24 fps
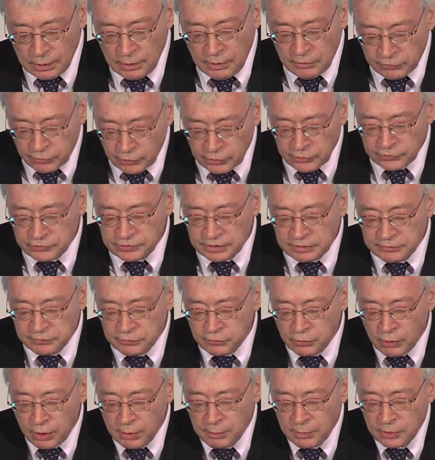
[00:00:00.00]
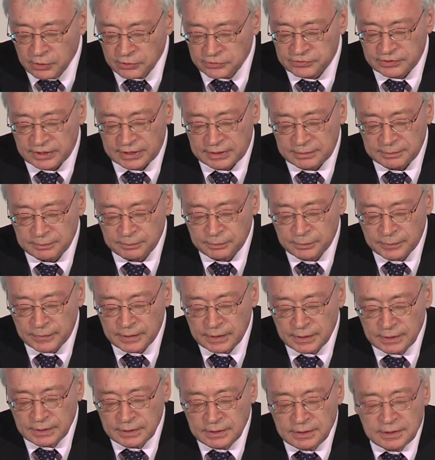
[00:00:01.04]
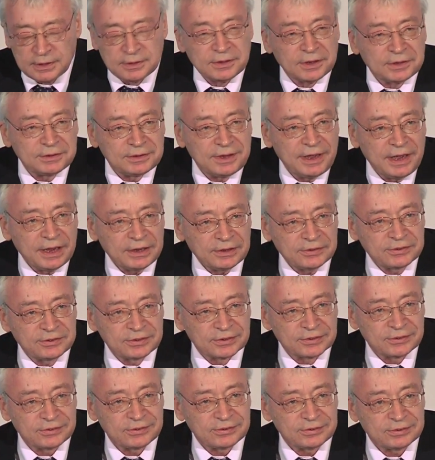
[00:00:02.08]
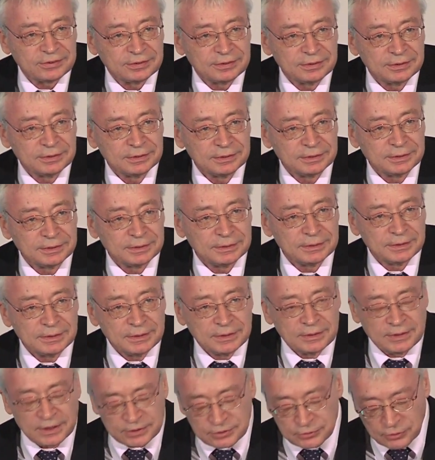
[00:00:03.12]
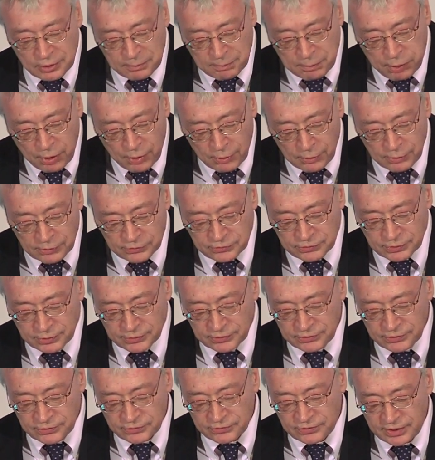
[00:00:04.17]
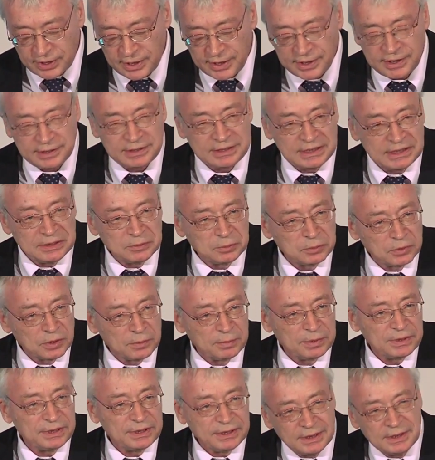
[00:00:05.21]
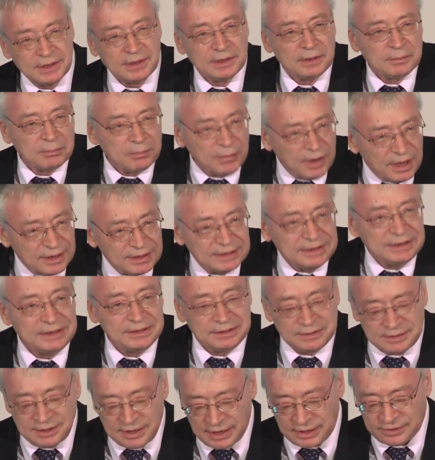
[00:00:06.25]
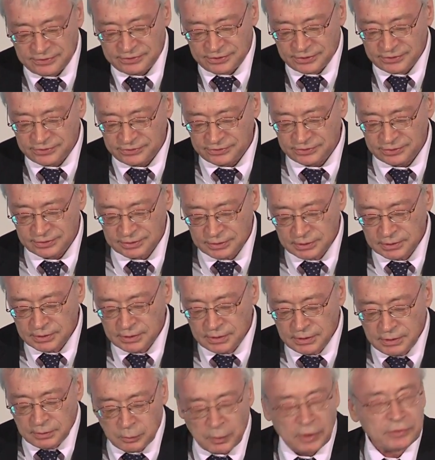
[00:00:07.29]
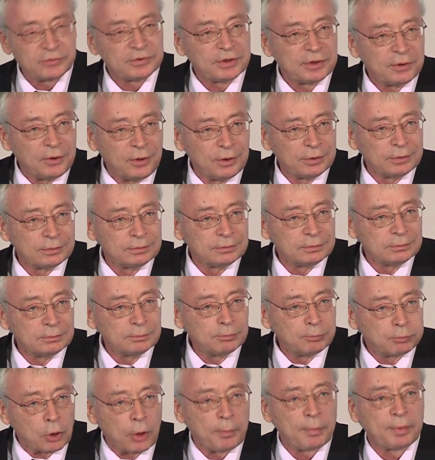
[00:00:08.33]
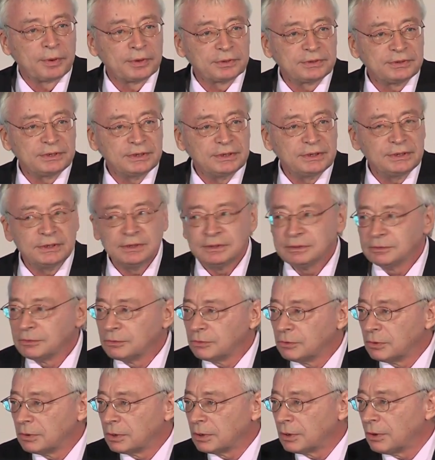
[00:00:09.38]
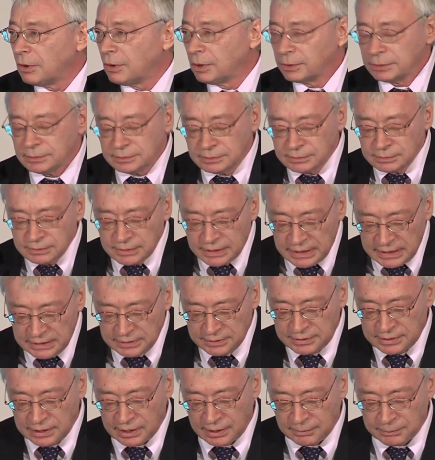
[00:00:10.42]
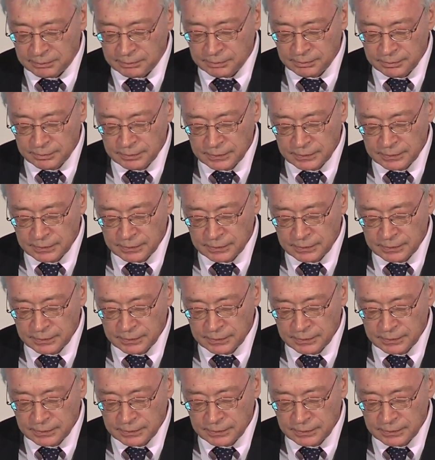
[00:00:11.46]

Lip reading: First and foremost, then, the taxes that you impose on society will be money taxes, whether on property or on income.